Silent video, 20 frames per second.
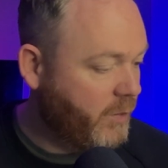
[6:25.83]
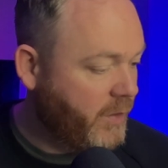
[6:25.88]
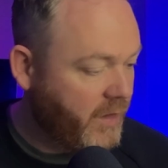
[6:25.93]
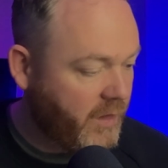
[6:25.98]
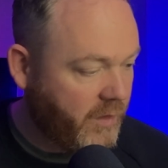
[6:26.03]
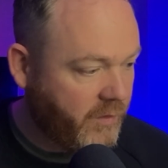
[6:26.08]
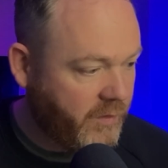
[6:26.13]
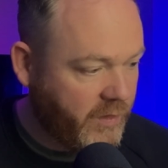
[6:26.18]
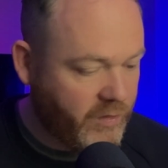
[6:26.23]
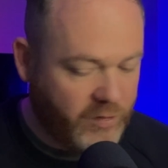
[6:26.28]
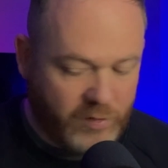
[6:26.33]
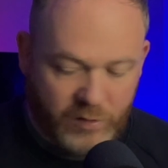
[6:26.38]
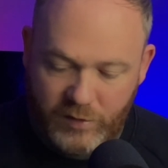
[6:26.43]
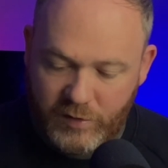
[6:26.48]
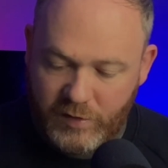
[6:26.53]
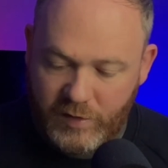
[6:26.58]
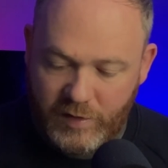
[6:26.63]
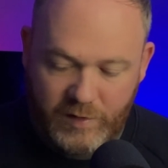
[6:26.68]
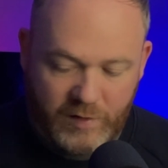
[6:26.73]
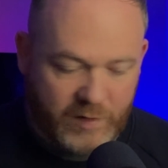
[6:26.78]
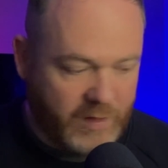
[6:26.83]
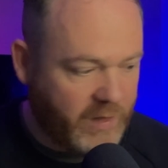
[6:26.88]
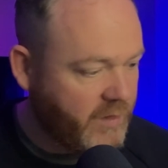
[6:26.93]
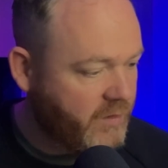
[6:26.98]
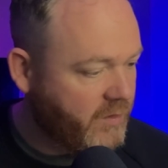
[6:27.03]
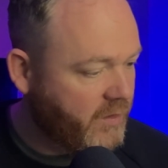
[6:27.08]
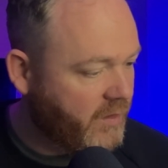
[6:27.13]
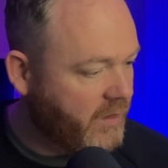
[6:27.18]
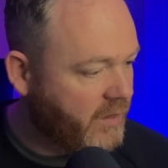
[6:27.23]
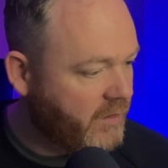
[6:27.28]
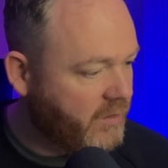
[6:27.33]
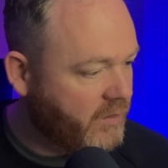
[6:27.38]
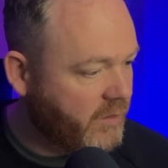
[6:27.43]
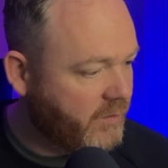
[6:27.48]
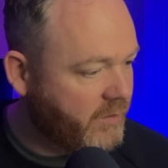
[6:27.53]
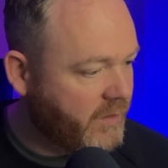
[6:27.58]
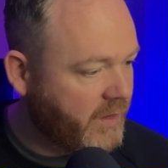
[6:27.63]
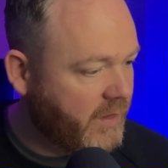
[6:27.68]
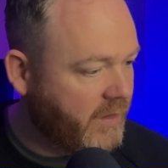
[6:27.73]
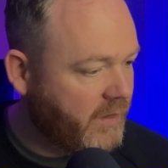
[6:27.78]
PE ratio is 16, so that has
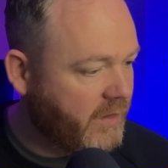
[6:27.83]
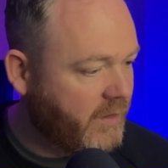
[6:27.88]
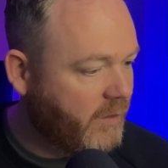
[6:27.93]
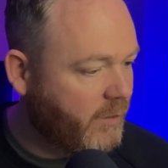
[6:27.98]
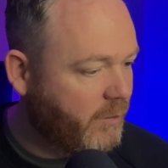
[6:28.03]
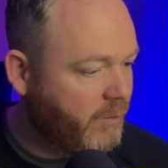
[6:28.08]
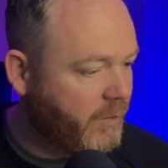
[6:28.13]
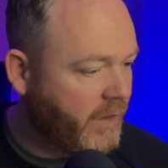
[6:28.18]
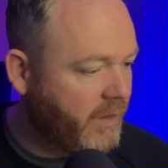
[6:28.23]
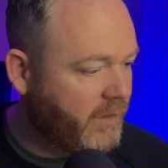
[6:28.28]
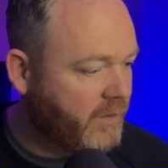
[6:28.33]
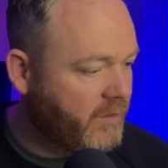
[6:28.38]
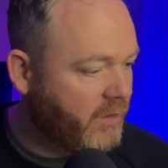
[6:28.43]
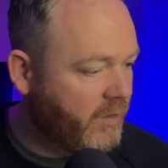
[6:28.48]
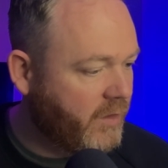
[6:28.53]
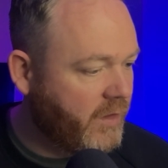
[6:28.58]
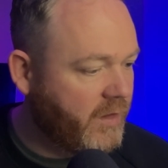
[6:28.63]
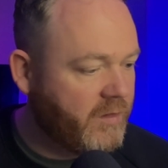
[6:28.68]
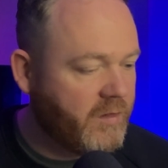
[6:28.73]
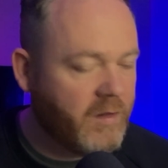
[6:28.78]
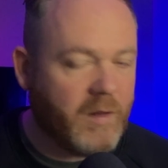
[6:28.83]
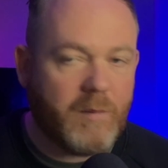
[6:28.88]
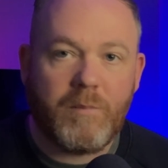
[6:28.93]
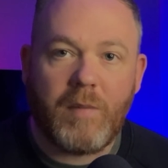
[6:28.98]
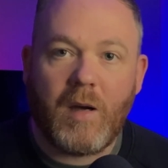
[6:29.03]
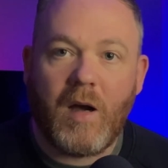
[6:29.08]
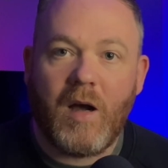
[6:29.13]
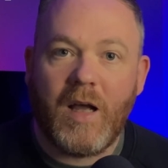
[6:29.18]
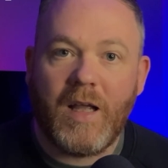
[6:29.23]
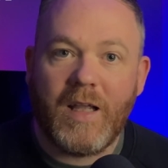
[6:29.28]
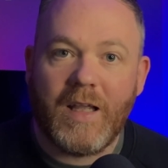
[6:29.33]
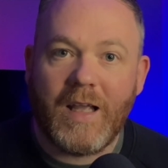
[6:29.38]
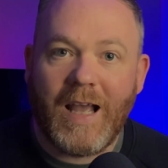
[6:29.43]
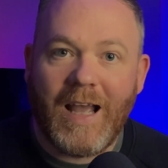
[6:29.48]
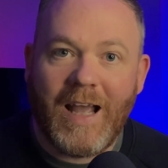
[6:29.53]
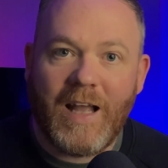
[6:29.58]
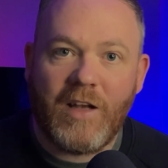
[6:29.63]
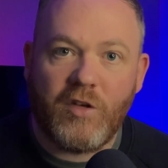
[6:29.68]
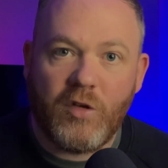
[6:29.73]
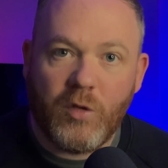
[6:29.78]
come down a little bit. So it is a
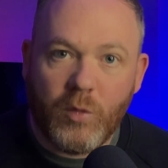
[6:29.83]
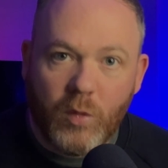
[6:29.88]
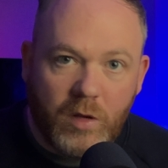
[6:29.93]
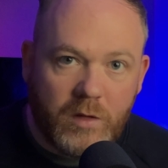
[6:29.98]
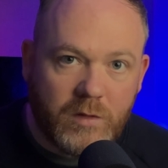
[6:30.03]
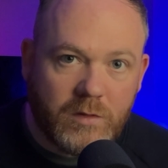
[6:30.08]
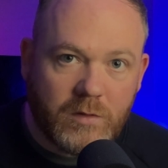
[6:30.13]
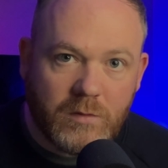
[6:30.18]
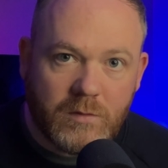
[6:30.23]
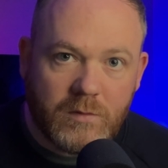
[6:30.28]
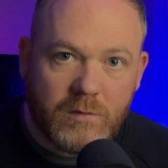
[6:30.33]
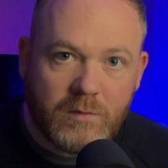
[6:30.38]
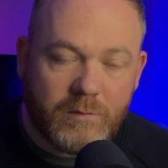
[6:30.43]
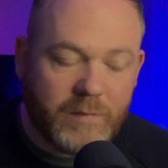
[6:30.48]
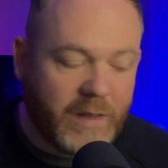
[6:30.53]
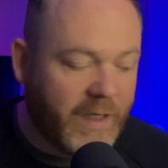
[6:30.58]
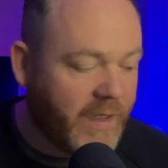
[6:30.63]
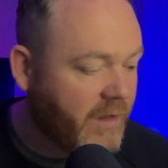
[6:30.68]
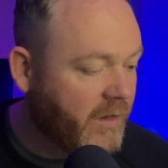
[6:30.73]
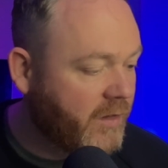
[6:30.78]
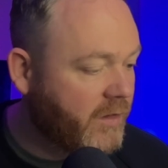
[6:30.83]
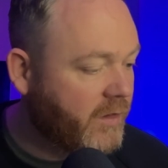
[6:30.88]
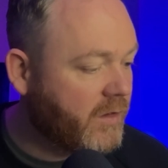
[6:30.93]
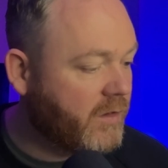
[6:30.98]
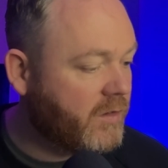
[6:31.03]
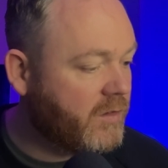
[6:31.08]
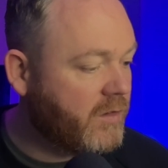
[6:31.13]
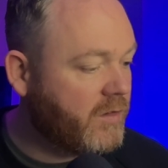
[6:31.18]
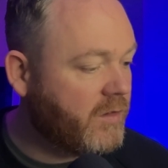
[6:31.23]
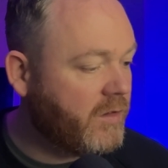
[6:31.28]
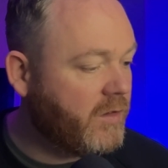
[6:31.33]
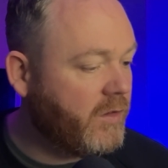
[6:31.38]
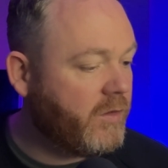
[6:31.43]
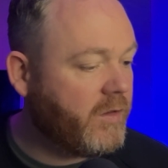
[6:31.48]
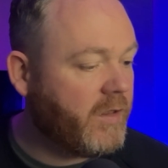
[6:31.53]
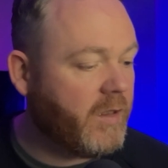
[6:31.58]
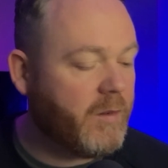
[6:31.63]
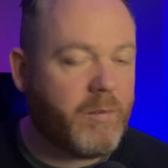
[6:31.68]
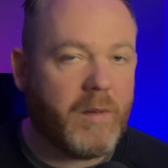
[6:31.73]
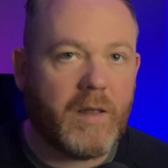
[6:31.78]
biannual payer because it's a
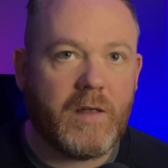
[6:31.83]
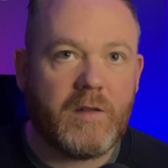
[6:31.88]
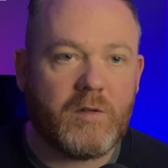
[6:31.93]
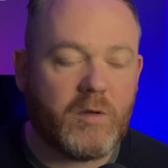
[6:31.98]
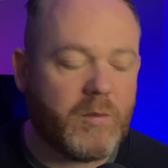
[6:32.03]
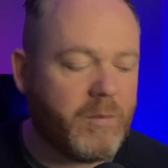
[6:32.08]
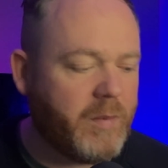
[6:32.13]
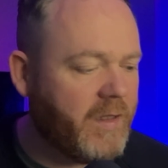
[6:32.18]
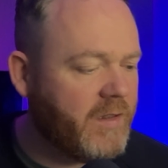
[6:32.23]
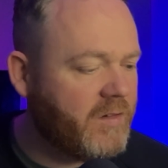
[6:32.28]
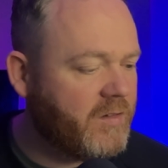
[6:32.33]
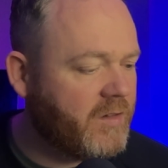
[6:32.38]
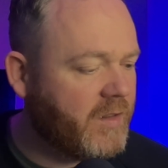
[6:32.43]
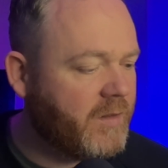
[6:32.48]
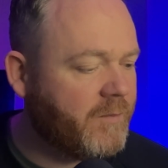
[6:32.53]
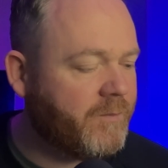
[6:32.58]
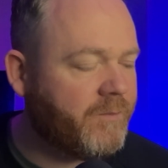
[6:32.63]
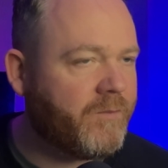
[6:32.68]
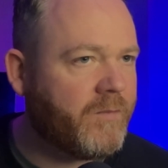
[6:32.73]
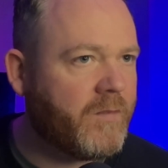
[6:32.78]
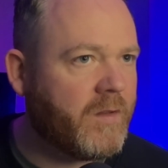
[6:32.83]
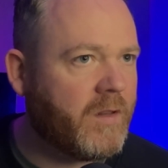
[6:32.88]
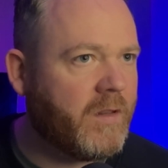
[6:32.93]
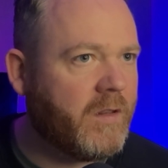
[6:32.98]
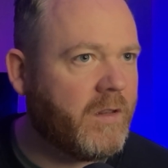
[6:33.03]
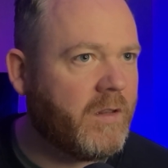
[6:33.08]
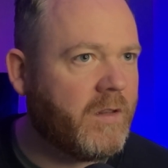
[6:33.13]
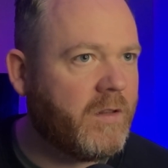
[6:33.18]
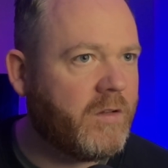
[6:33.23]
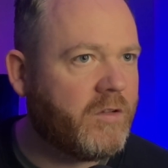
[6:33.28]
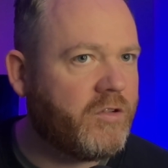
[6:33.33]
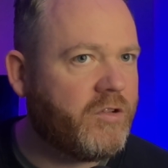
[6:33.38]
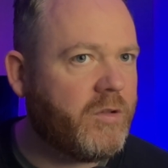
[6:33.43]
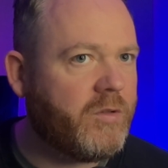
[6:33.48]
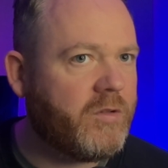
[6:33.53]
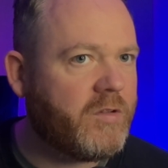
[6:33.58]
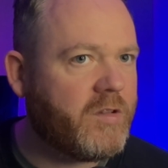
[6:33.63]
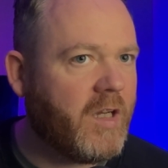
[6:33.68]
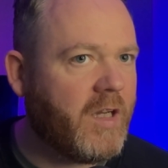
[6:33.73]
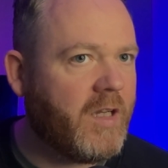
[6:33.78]
UK payer, so it pays in
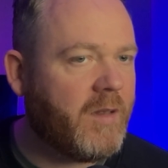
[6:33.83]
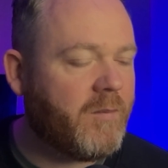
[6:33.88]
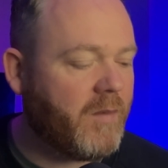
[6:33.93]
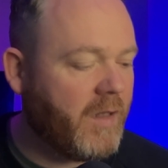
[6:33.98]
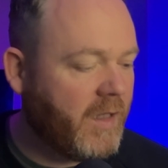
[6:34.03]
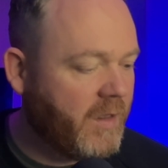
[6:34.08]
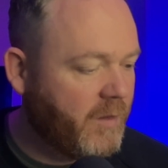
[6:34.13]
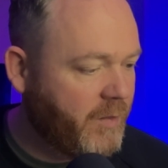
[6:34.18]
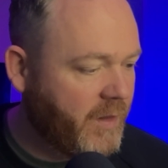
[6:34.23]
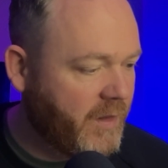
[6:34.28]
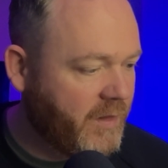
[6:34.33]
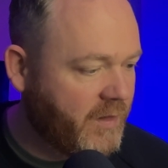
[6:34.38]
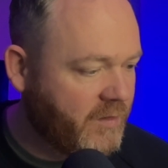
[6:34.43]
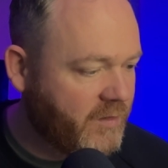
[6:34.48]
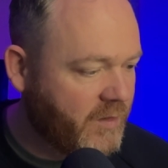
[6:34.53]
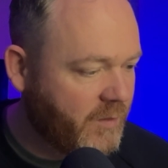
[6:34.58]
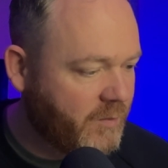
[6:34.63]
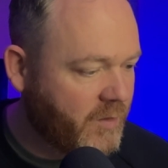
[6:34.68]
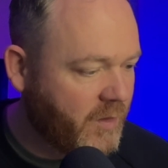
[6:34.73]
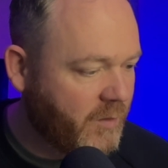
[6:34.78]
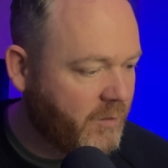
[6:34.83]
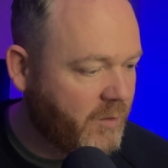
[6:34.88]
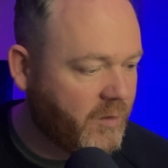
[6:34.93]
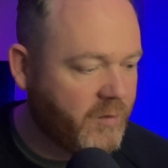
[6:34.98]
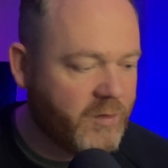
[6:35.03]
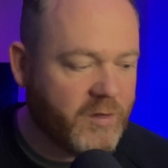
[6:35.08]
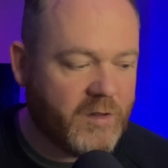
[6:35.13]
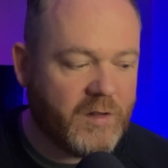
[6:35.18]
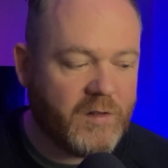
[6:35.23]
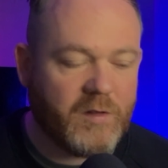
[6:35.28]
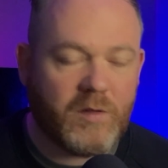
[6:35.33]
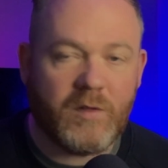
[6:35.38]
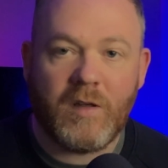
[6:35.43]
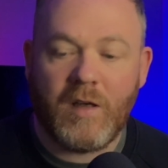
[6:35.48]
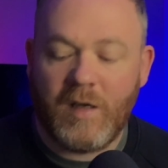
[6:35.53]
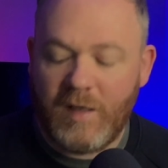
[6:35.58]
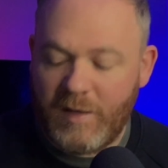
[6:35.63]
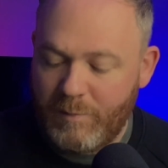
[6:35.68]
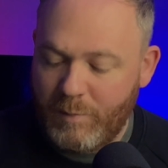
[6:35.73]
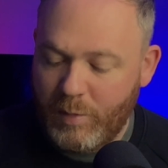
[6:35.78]
June time, and it paid in September, obviously. So
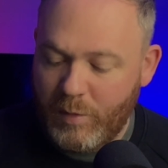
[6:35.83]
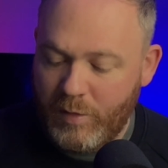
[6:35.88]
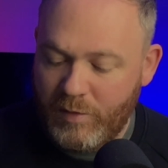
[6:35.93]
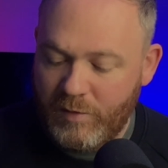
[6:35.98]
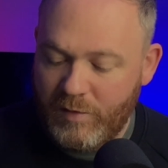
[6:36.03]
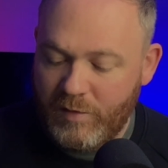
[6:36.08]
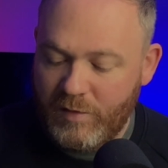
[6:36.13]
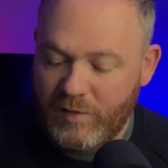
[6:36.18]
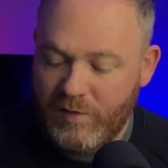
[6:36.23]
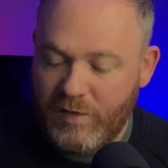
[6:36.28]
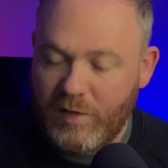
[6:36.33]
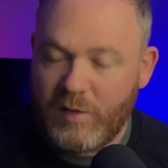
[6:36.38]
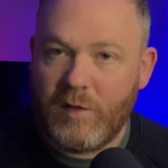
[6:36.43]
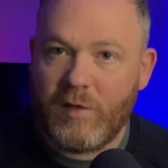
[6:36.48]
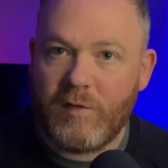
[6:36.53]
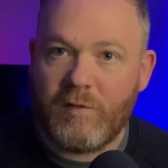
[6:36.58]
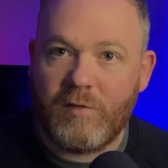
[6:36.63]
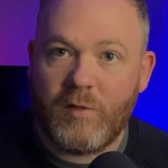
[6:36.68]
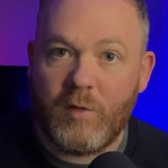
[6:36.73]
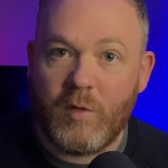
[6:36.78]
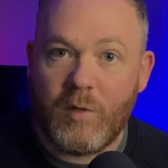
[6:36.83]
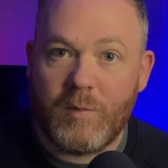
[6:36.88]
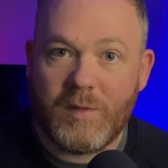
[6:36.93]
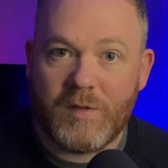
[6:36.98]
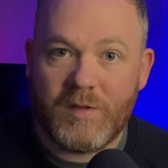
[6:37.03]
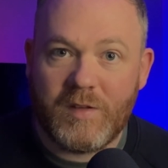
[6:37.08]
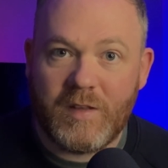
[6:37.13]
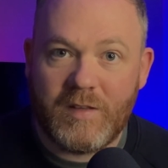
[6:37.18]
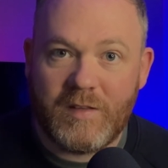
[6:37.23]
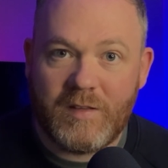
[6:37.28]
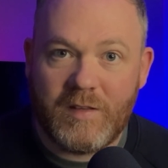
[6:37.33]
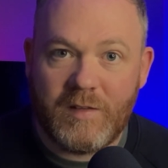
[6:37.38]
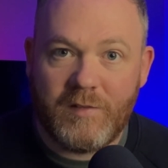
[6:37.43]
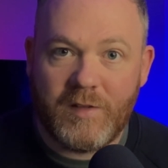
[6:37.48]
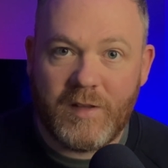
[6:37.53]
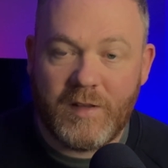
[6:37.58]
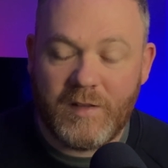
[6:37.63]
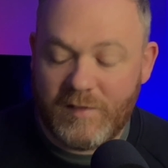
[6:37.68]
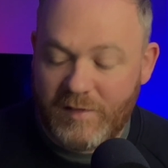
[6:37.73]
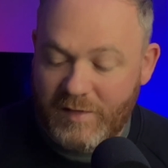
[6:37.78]
9.04%
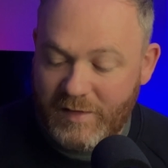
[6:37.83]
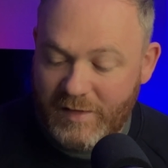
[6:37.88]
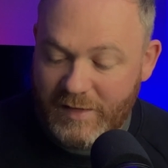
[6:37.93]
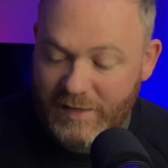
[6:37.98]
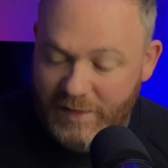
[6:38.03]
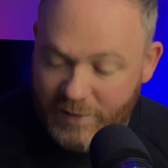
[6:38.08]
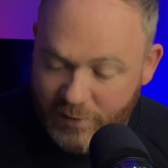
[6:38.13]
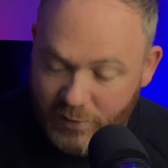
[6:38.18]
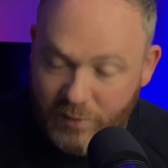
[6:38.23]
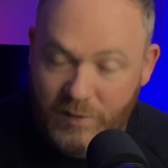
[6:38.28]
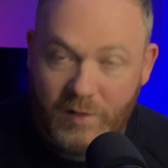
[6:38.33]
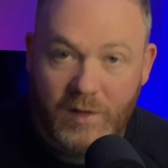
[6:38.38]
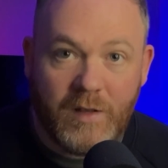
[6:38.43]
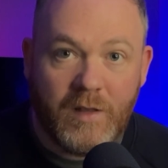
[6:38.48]
dividend yield.